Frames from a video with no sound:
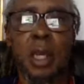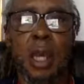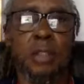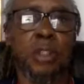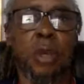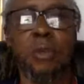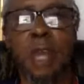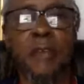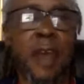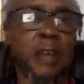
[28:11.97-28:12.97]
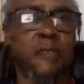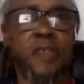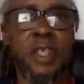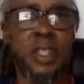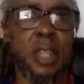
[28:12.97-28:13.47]
And so they've had a
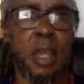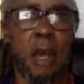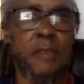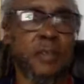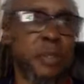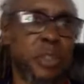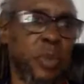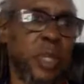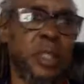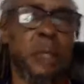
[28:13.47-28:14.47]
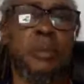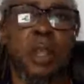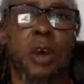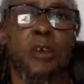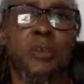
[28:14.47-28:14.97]
fisticuffs between
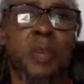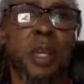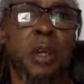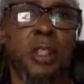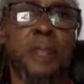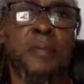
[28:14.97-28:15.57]
themselves, because